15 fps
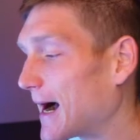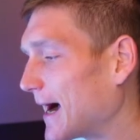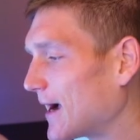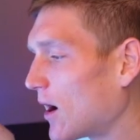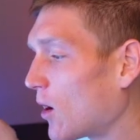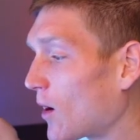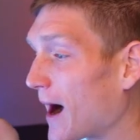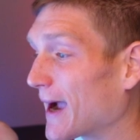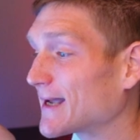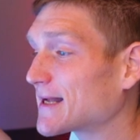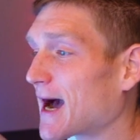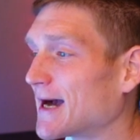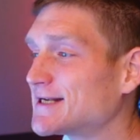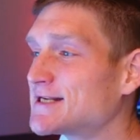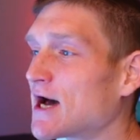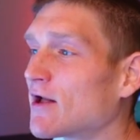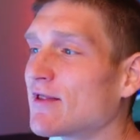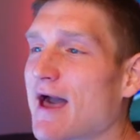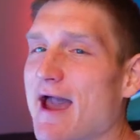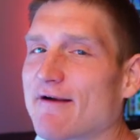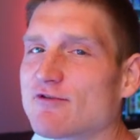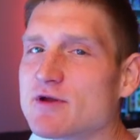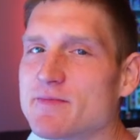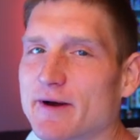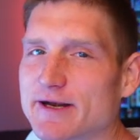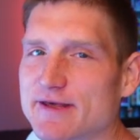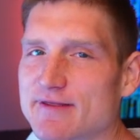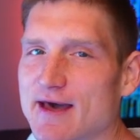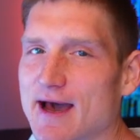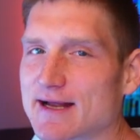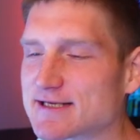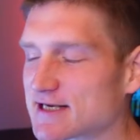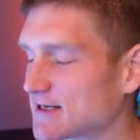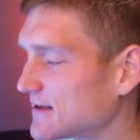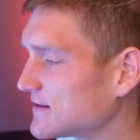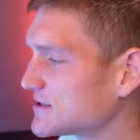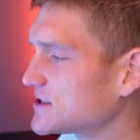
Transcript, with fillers: I, oh, I I tell everybody that.